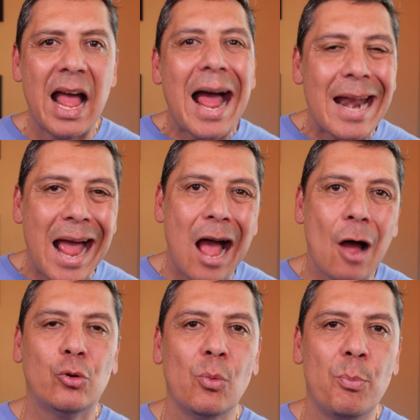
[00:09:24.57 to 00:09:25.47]
and
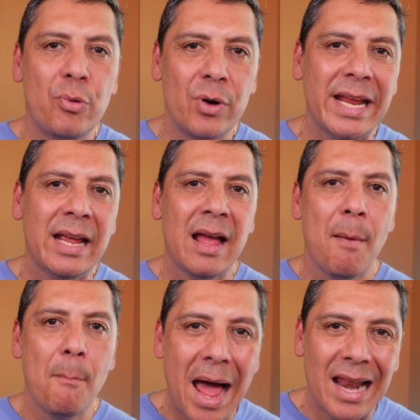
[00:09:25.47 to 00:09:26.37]
how to bring
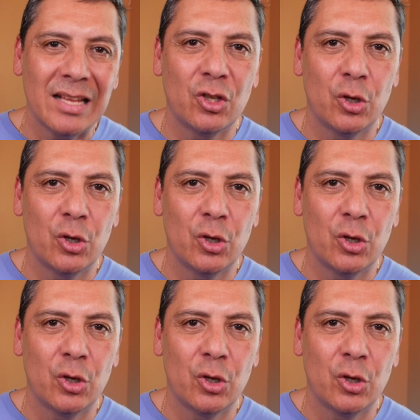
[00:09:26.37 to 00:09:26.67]
balance